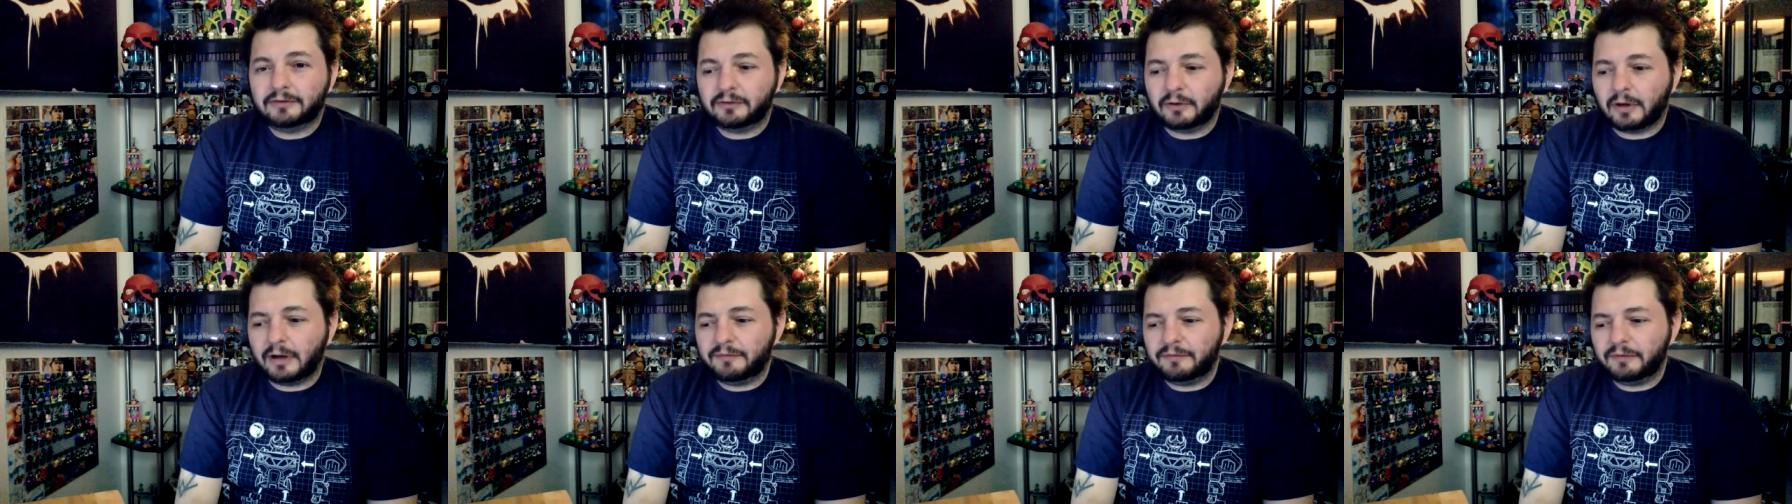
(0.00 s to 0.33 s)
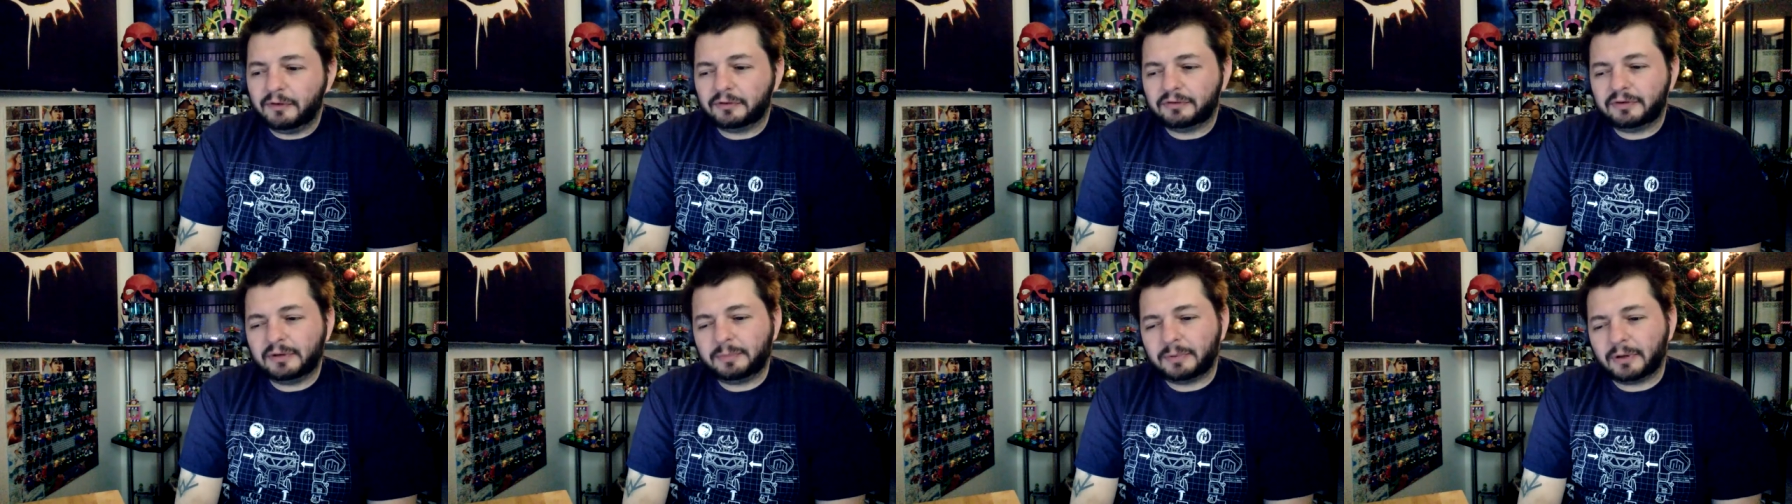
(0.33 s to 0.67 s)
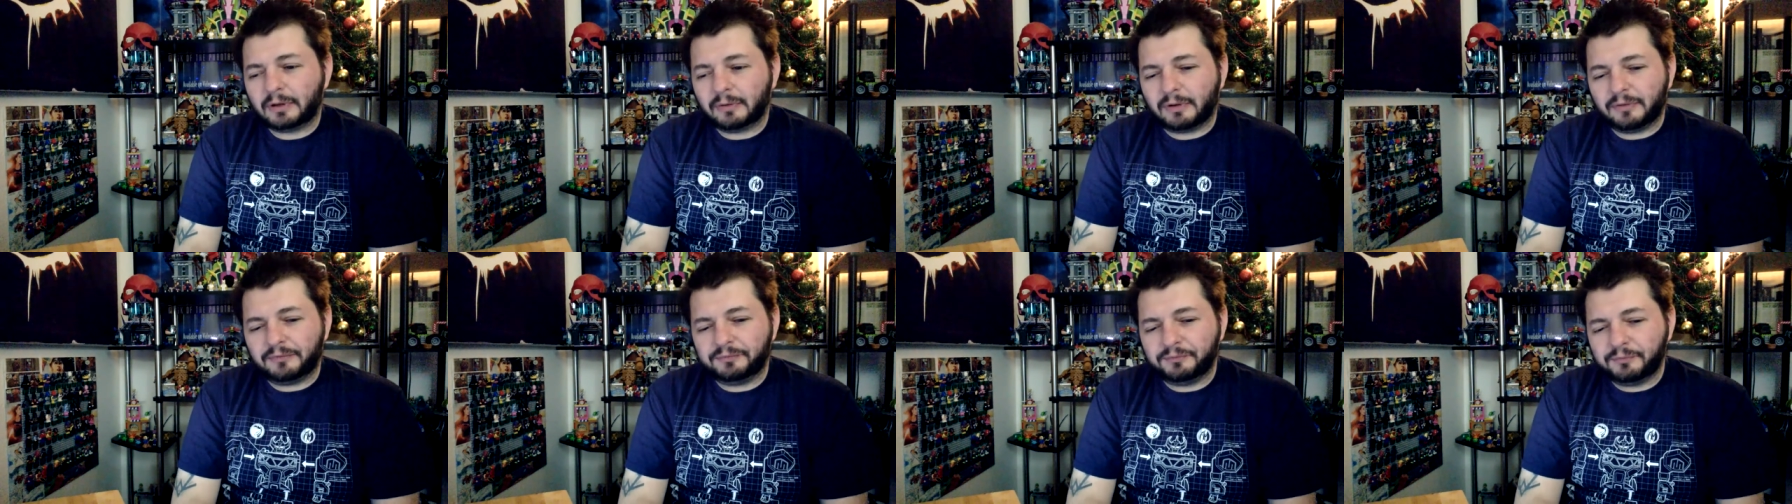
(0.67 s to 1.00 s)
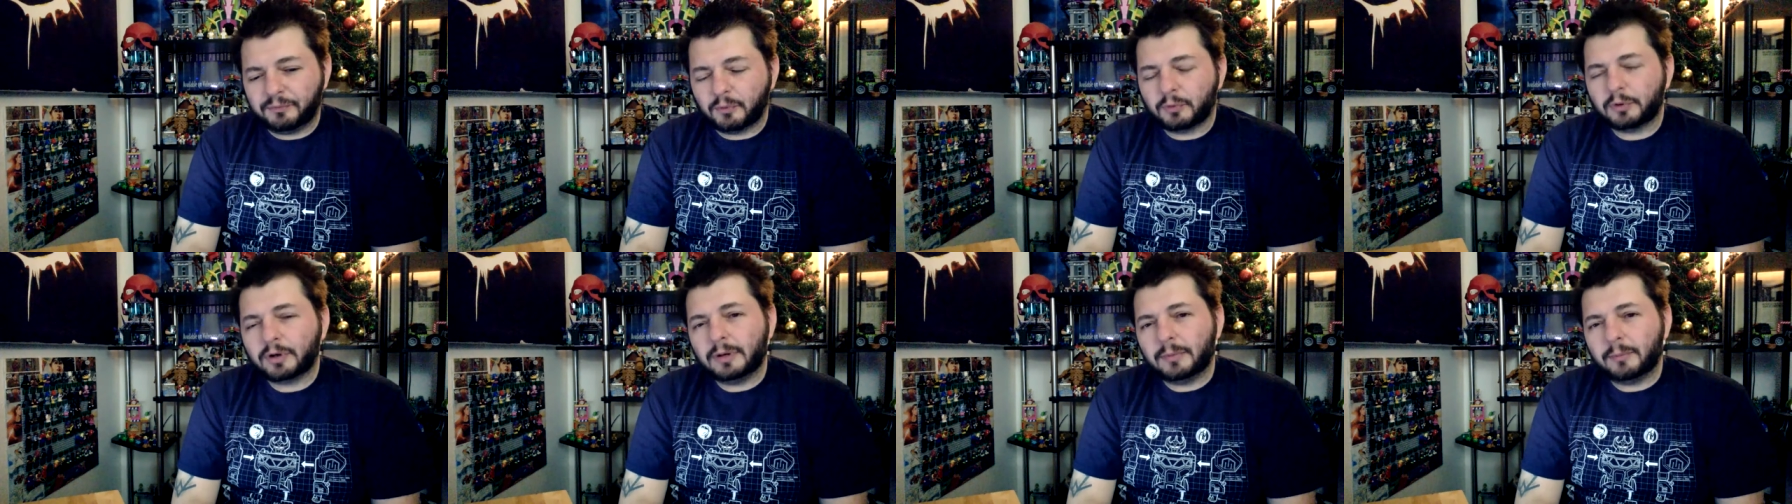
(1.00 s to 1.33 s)
So I fell asleep like around
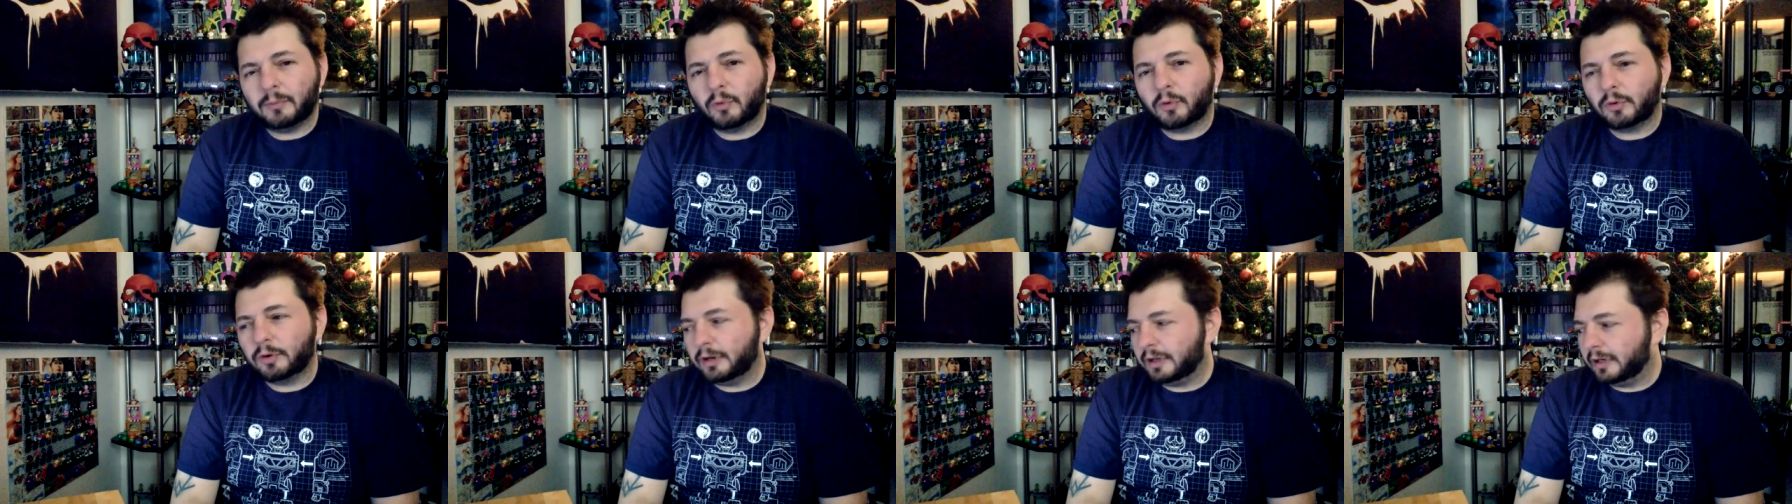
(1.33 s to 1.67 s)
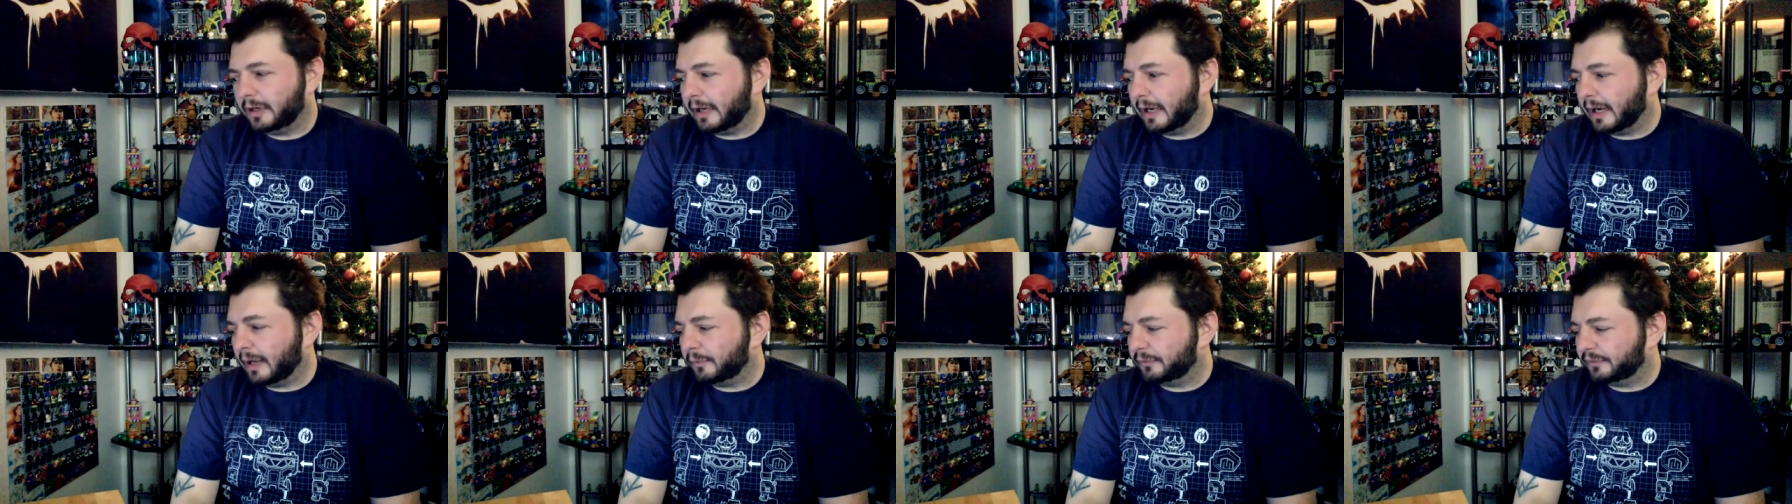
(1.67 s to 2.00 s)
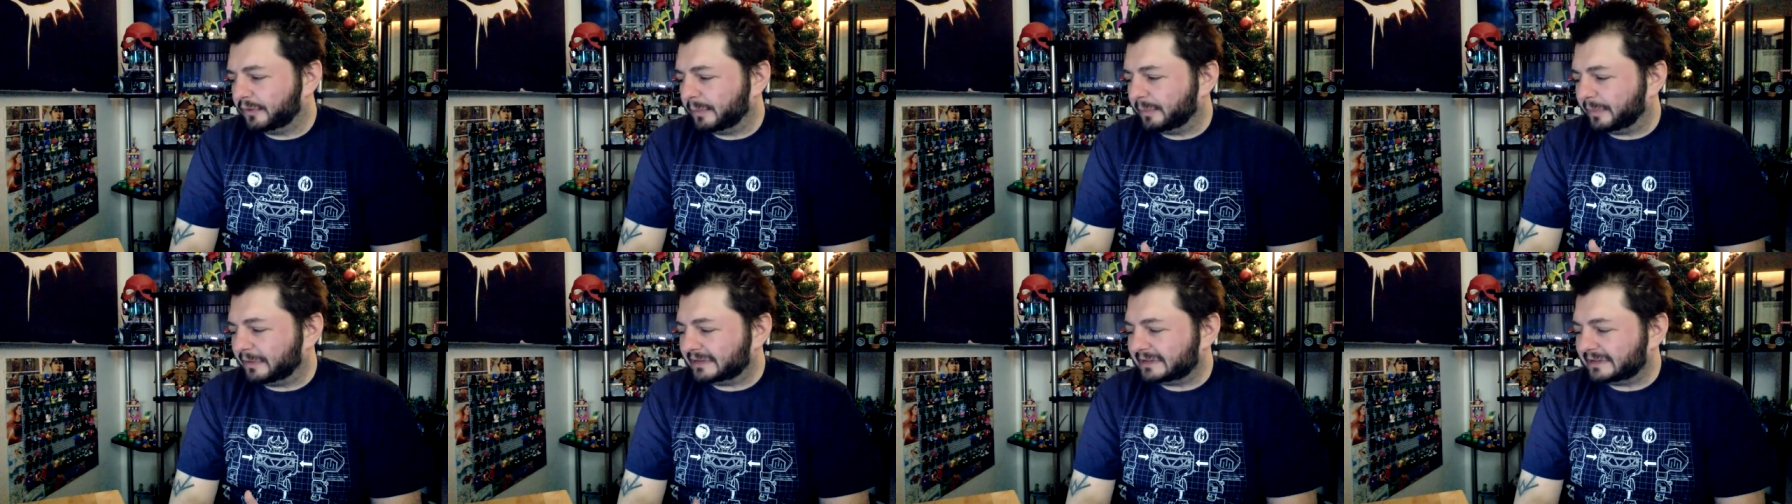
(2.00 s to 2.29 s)
four in the morning and I was up